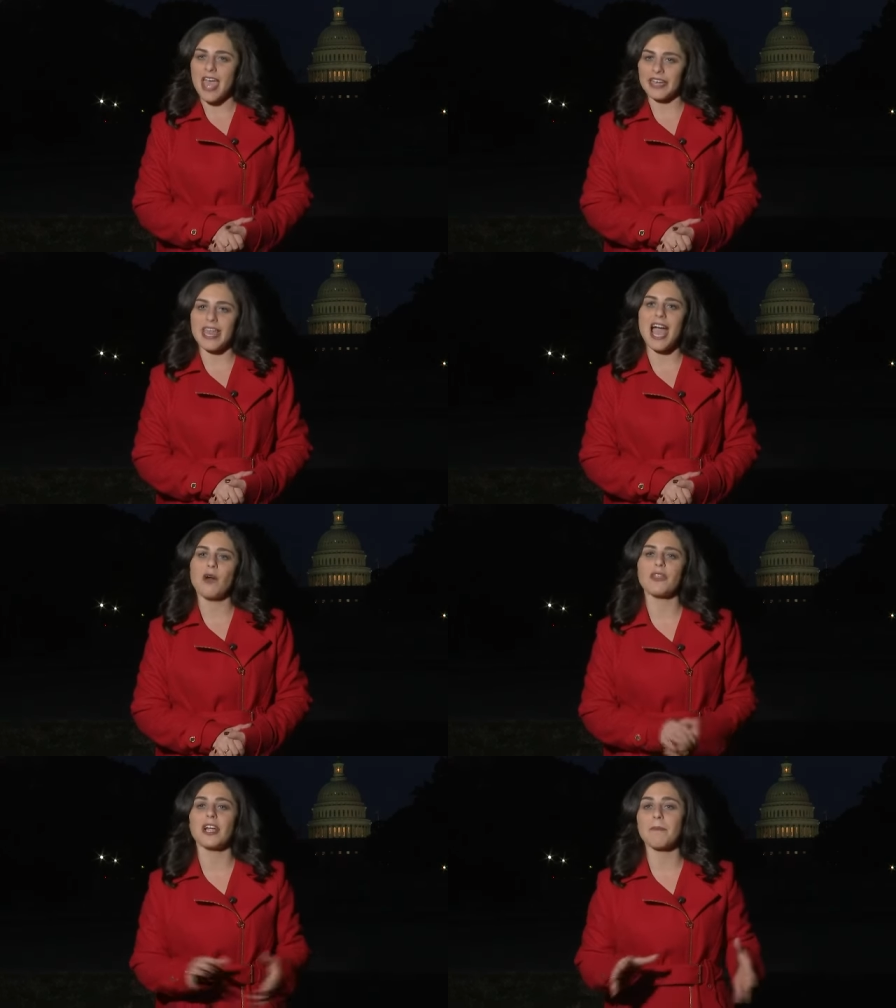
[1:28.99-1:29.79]
And
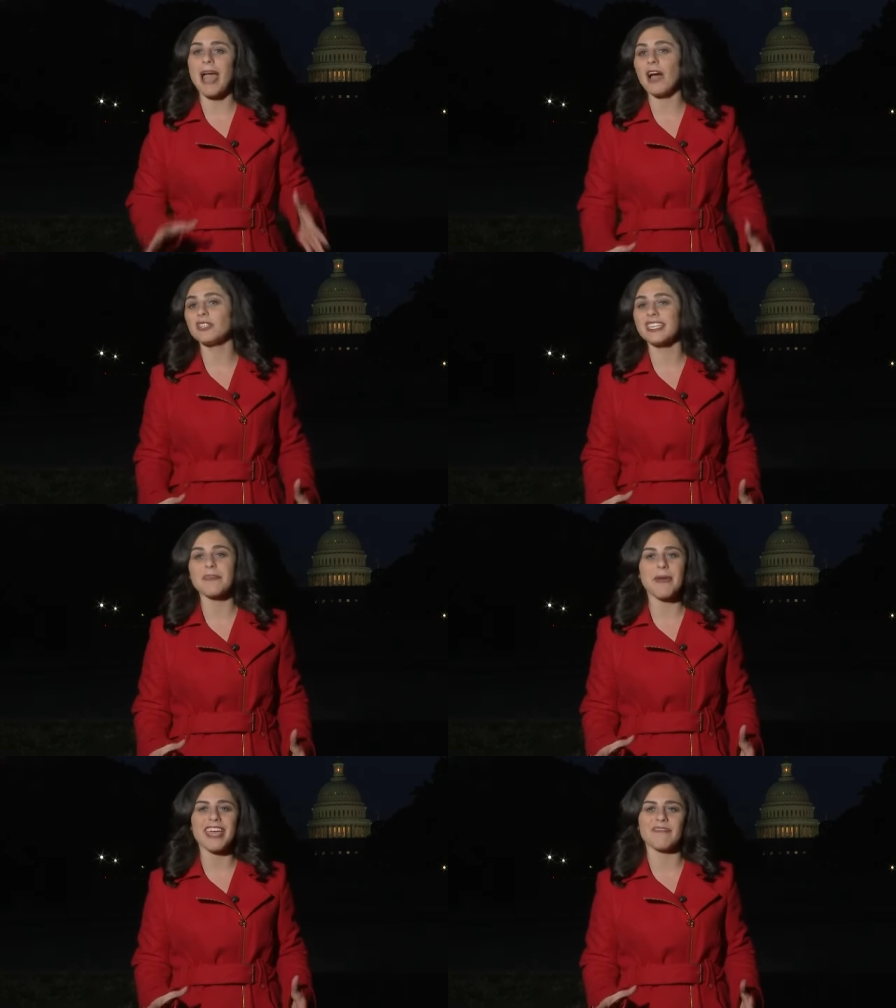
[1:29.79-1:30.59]
now they're pounding
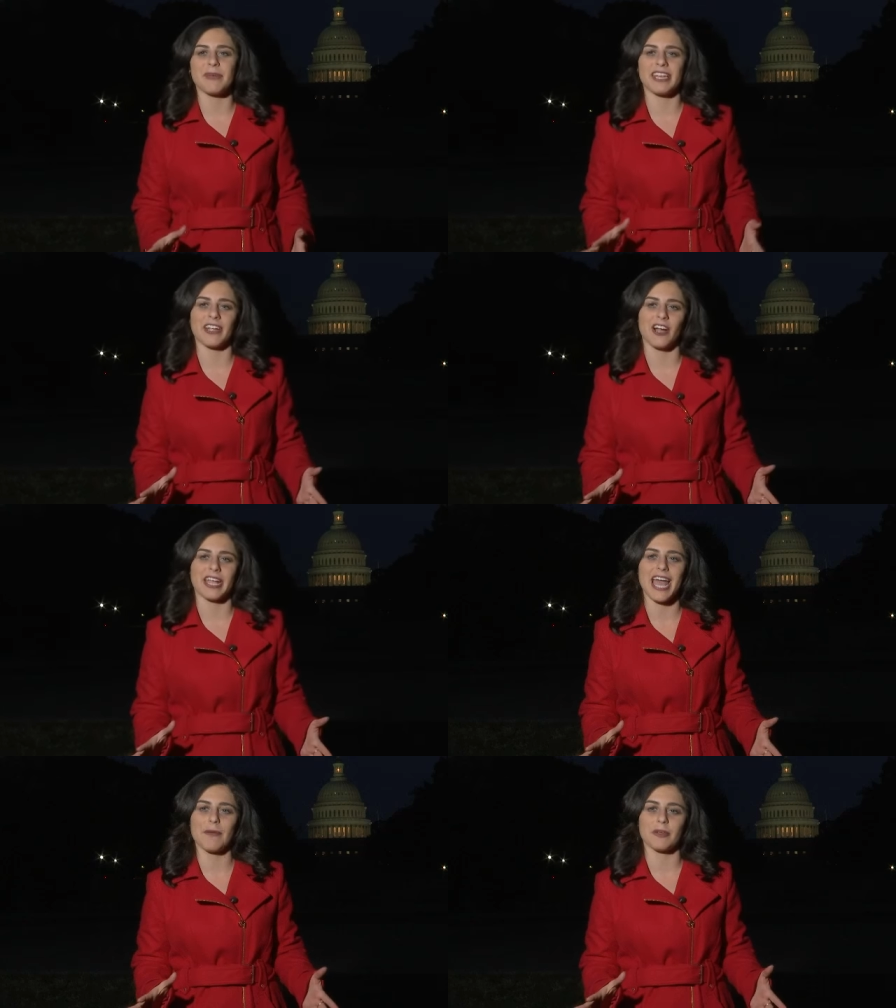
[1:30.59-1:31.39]
the pavement here
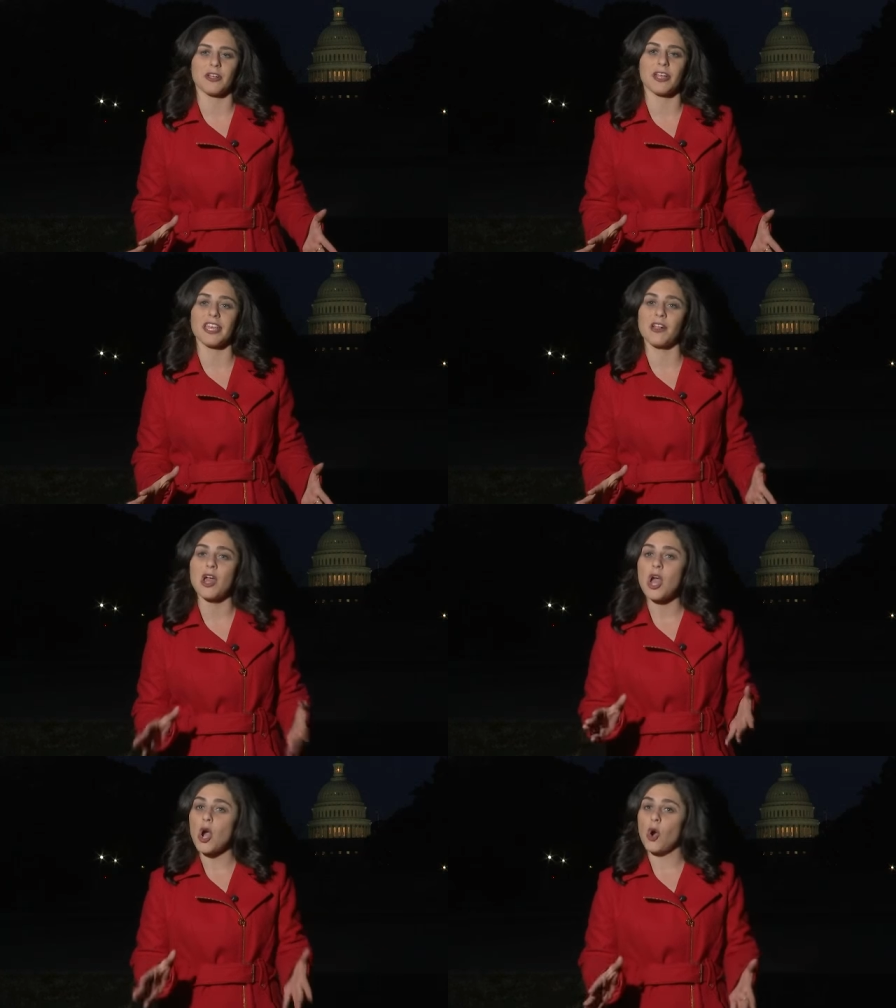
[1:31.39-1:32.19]
on Capitol Hill,
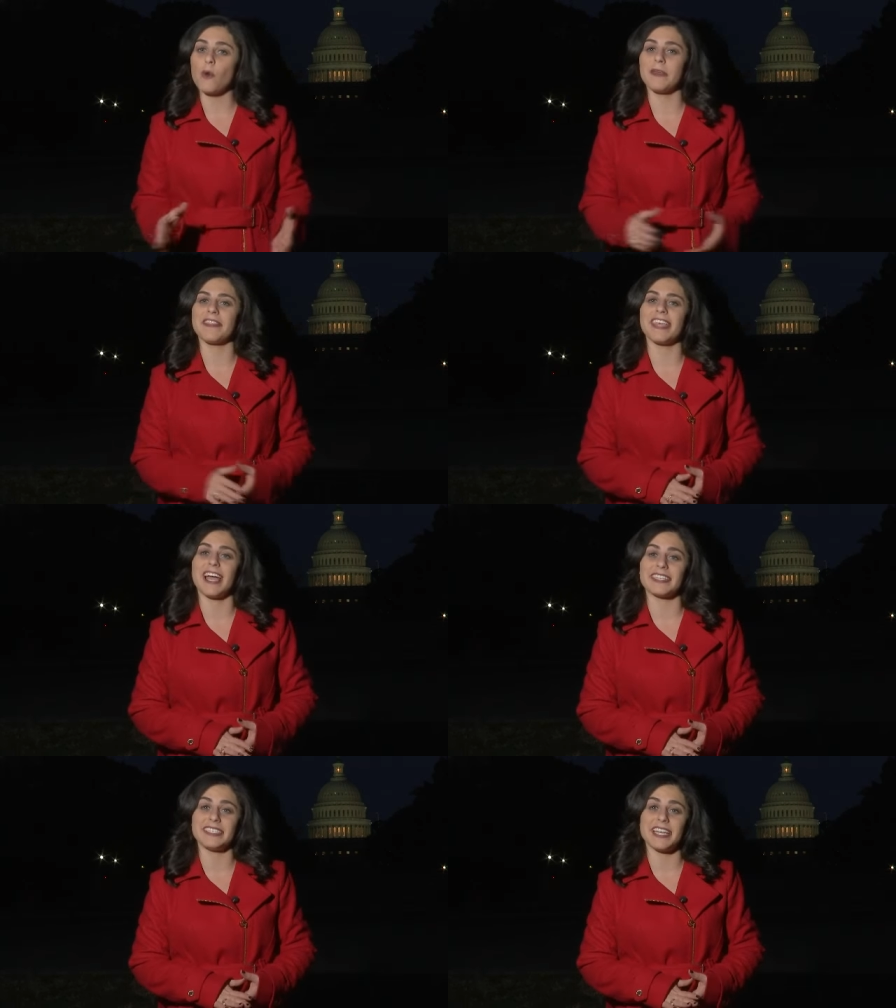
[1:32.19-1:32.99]
hoping the
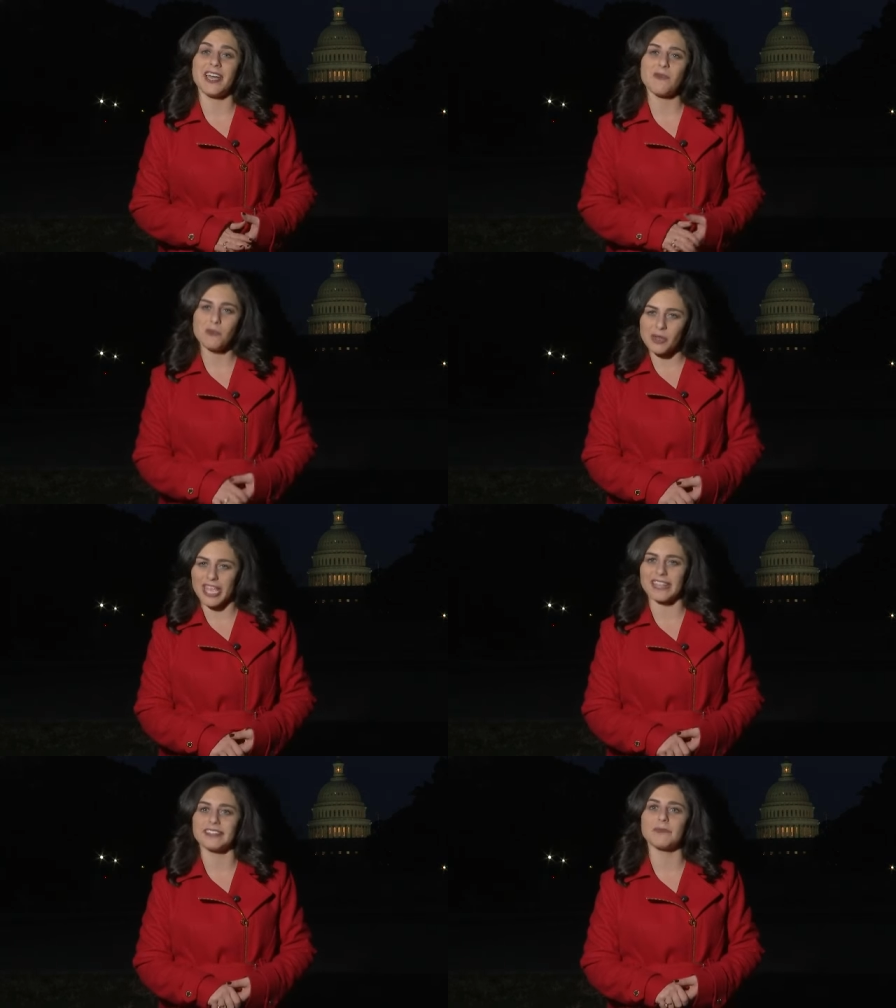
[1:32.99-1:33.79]
idea will
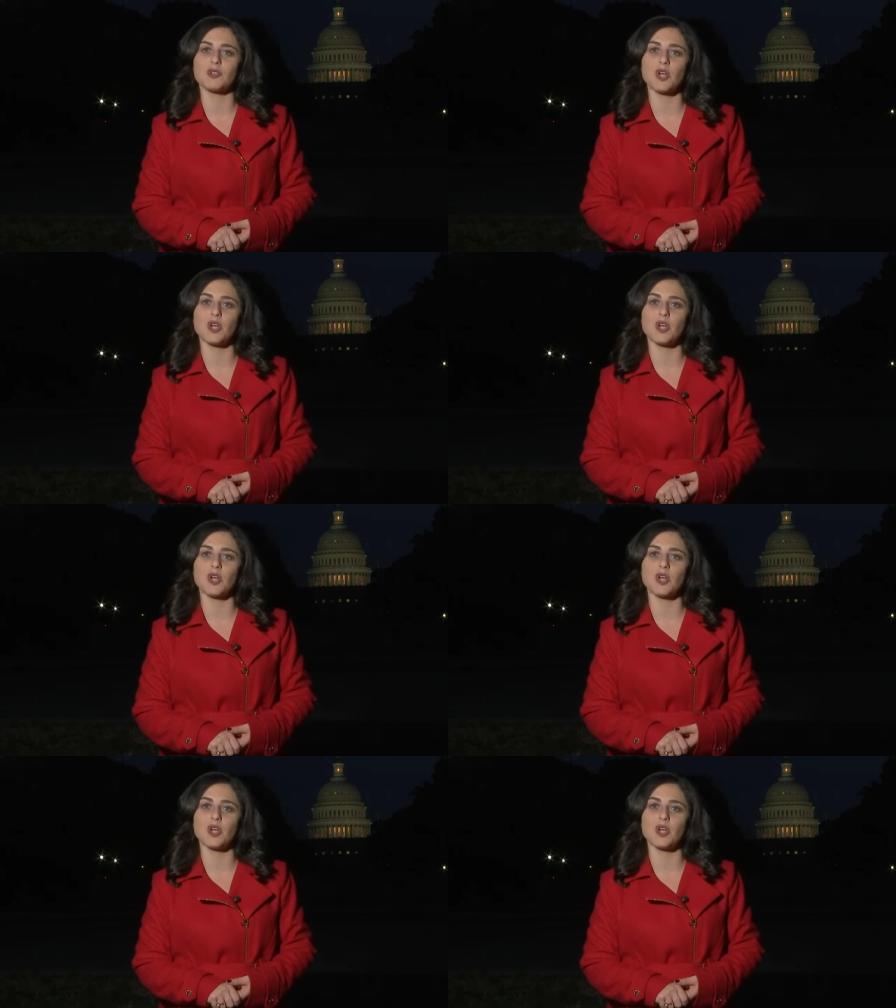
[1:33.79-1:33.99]
gain some